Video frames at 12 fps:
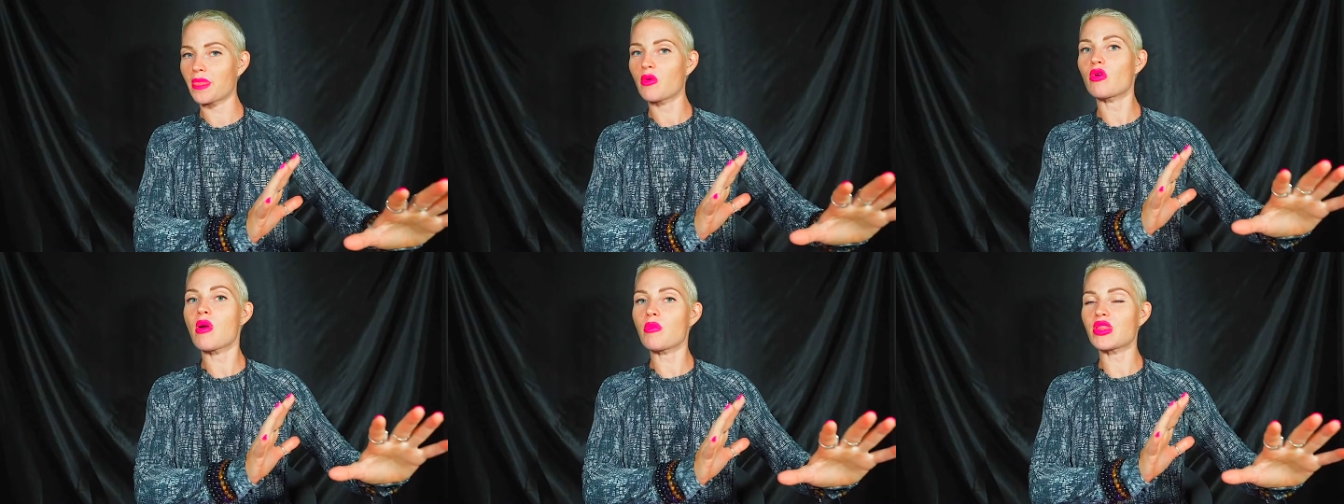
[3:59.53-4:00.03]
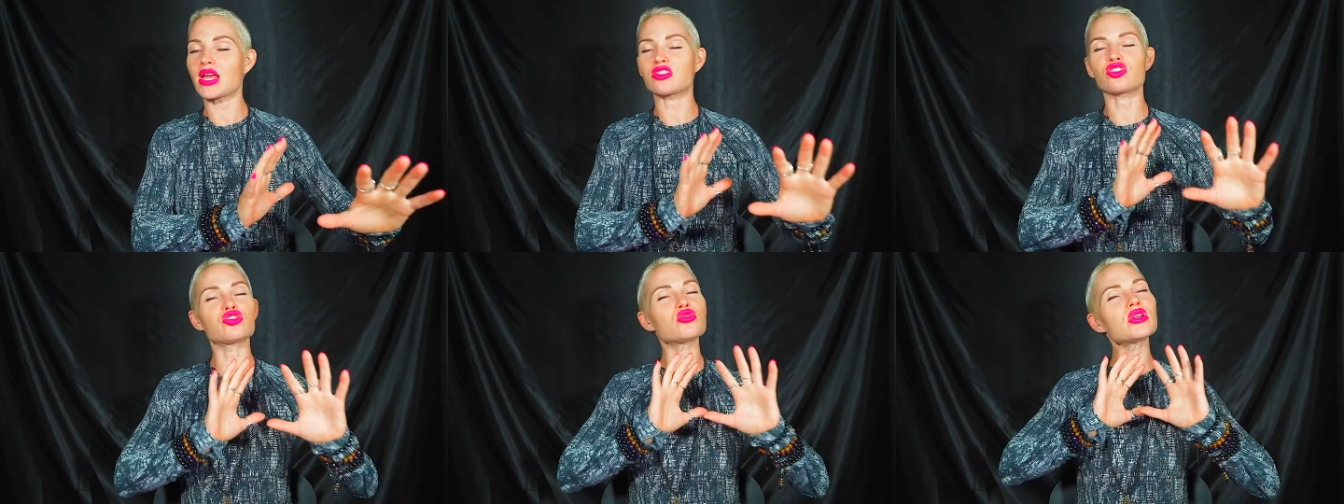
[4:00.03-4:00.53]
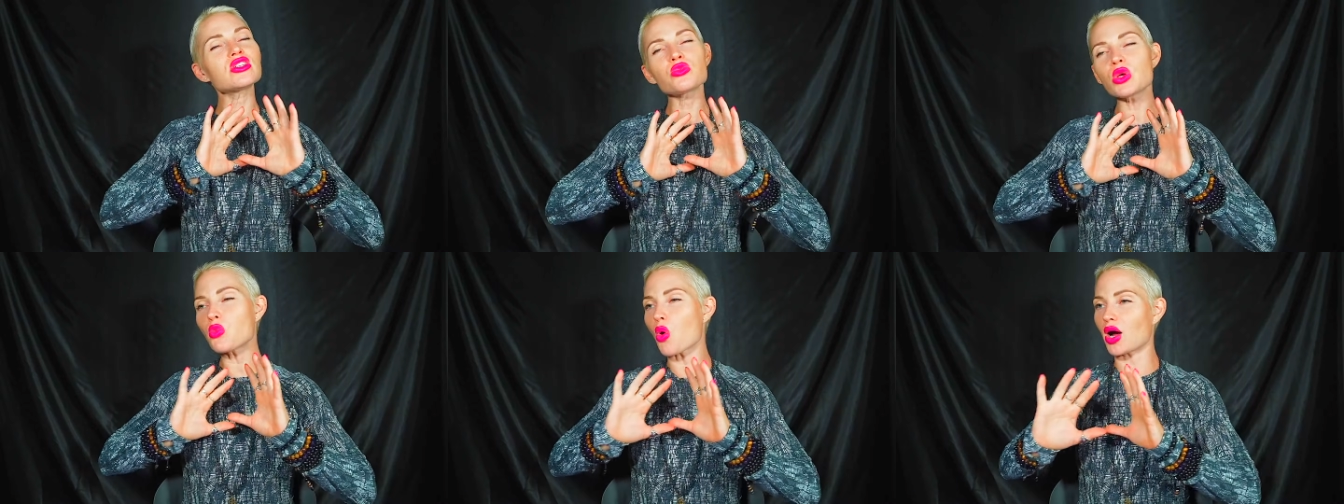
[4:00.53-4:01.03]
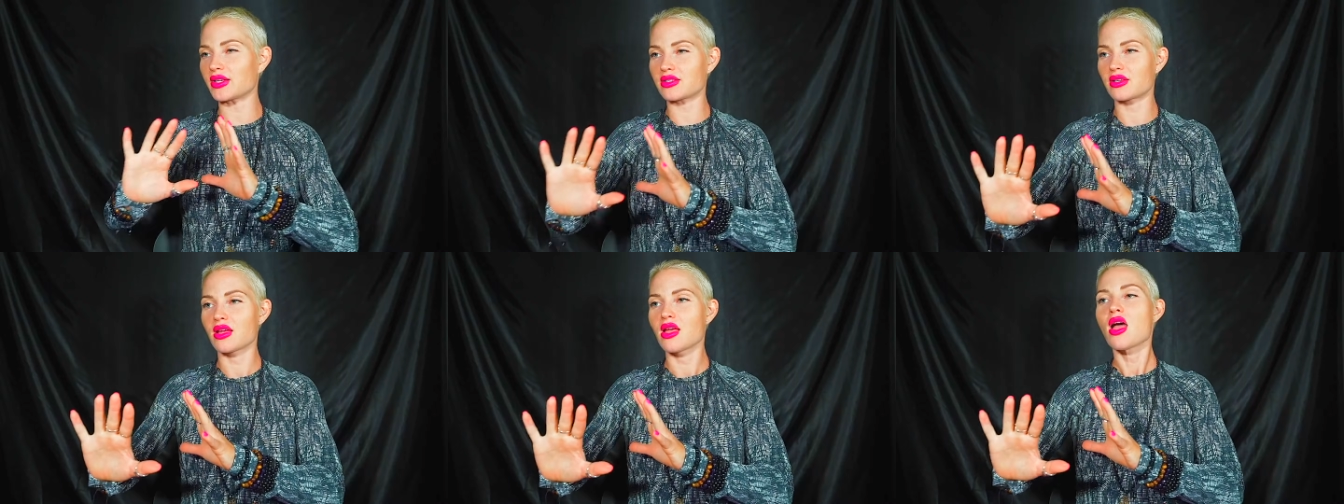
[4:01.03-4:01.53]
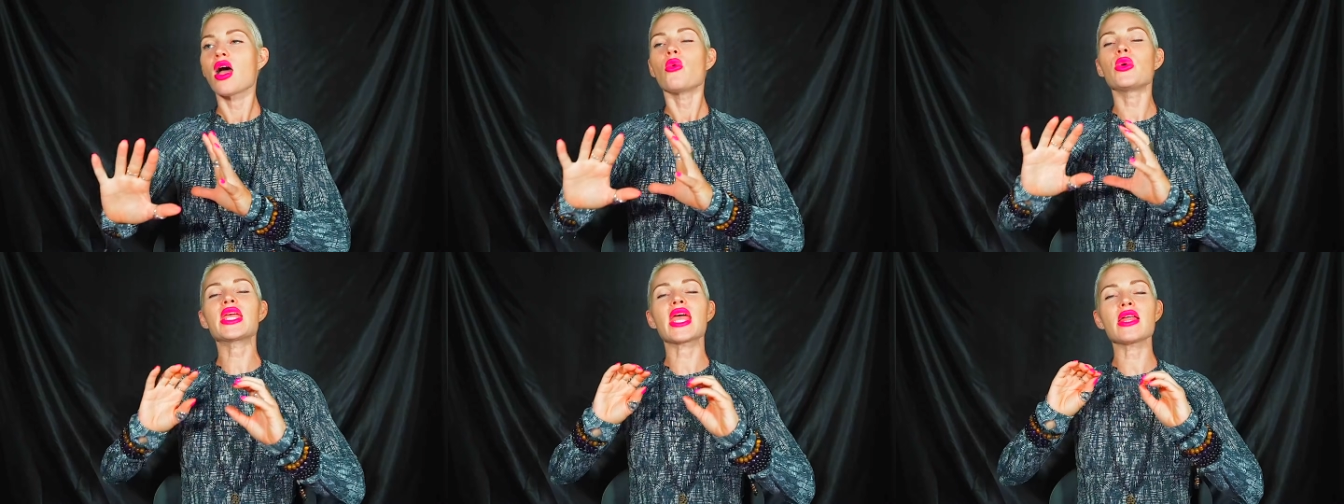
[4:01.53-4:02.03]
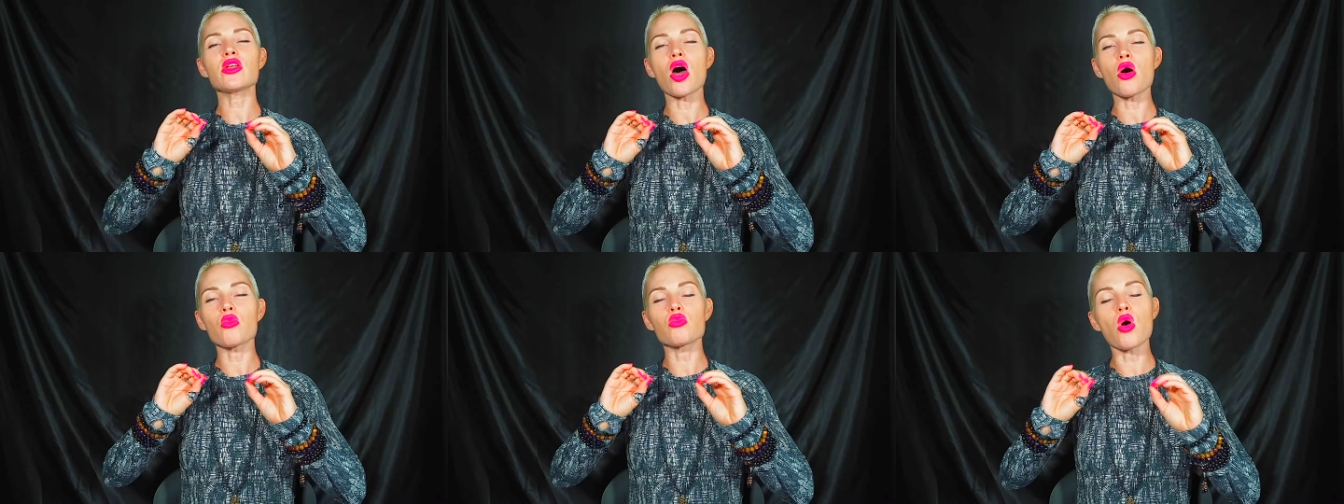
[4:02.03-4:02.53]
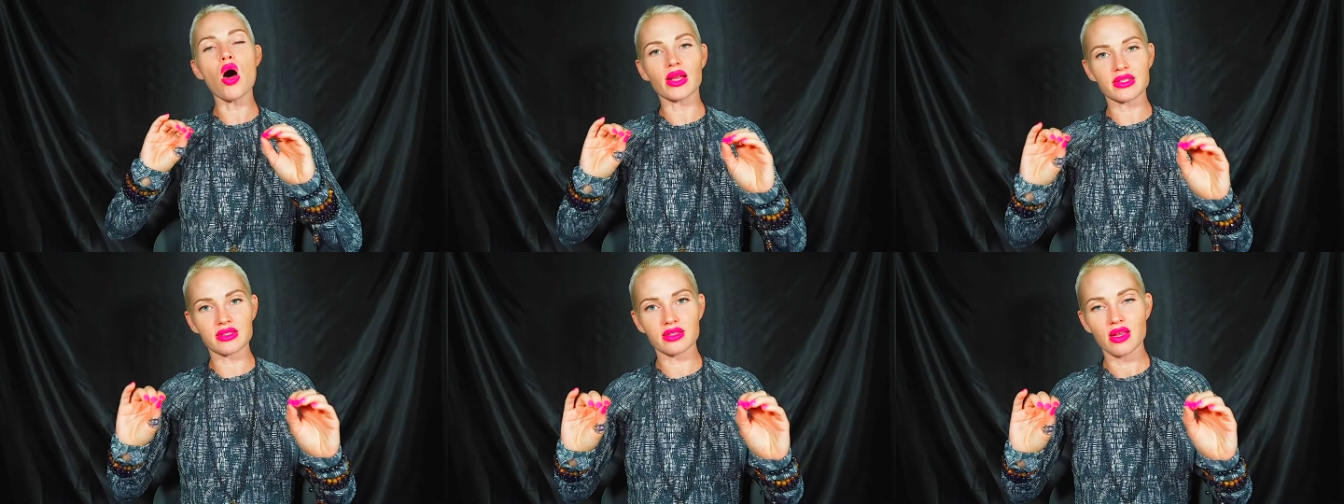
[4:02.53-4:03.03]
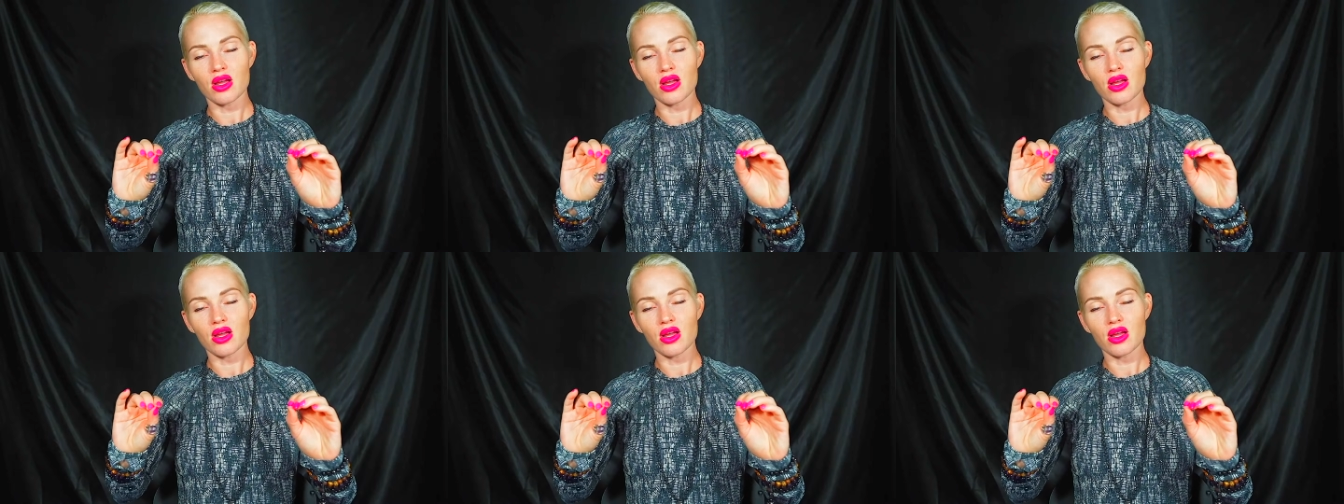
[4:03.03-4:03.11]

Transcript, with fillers: Remember that. As soon as we want. We cannot want.